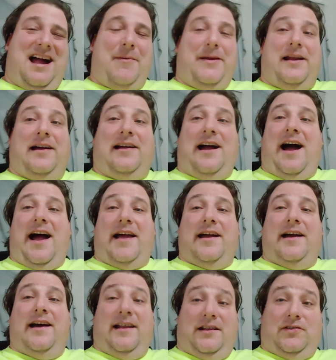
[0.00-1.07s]
I mean, a
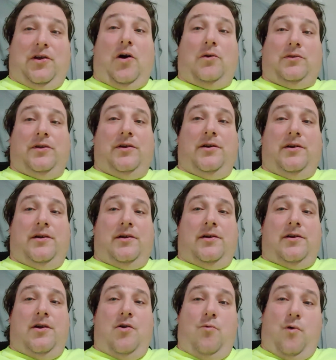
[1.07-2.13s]
guy, an adult,
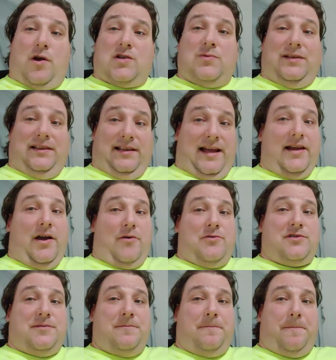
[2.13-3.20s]
who works with
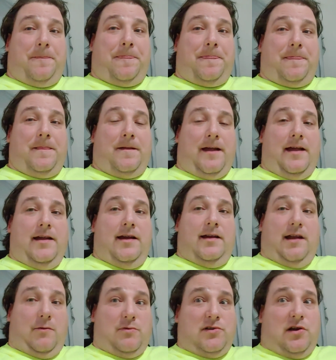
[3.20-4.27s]
Legos, okay?
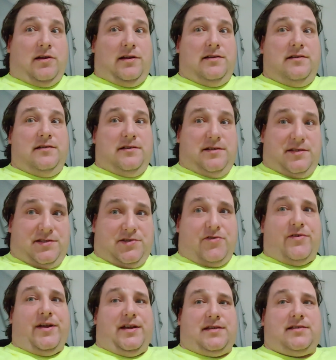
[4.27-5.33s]
Now, we're talking
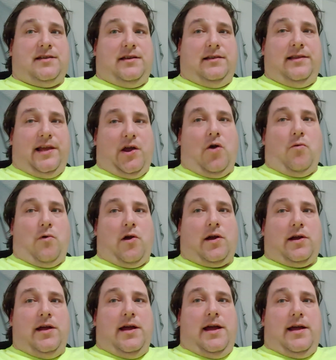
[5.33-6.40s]
serious Lego
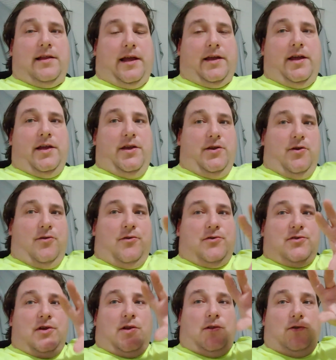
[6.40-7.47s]
work. Like, you know
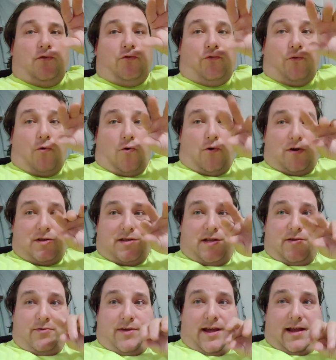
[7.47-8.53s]
those little drawers
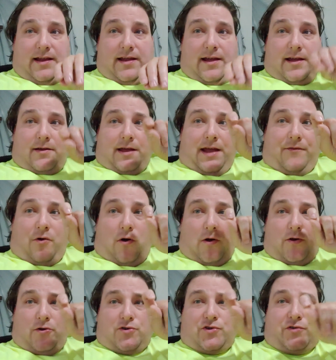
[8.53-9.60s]
that you get? You have
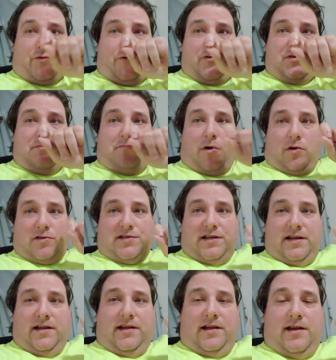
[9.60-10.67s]
all your screws and bolts
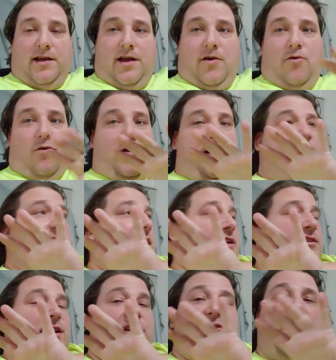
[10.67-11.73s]
in it? Well, he
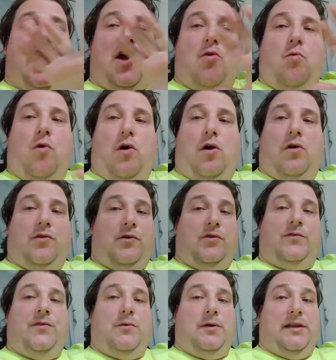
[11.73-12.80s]
has an entire wall of
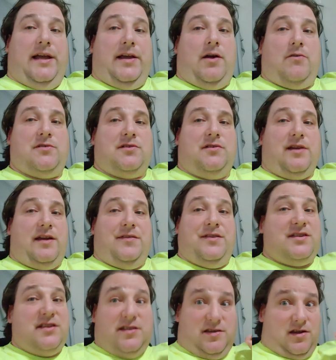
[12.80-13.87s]
those filled with Legos, okay?
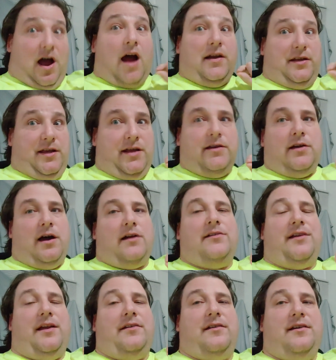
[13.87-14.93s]
This is not kid
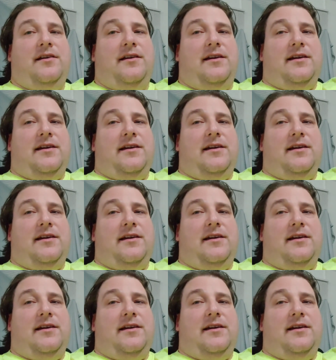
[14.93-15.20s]
content.